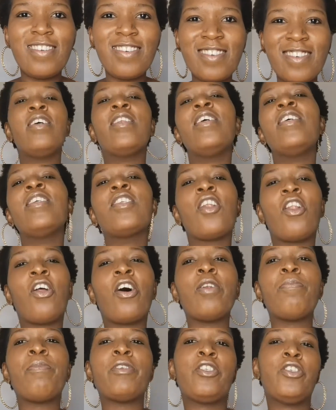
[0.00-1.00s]
It is a
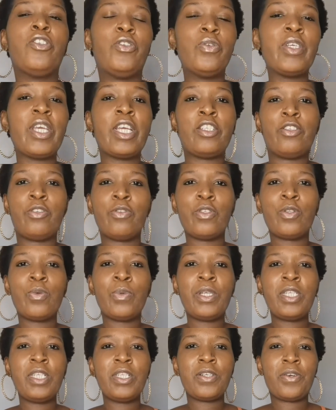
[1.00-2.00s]
lot, but you do get used to
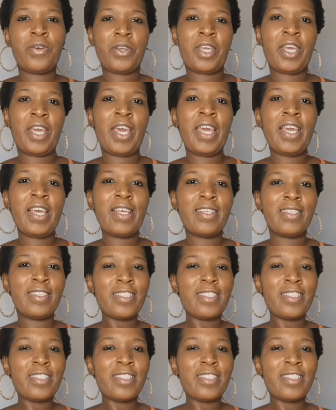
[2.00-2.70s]
it, okay?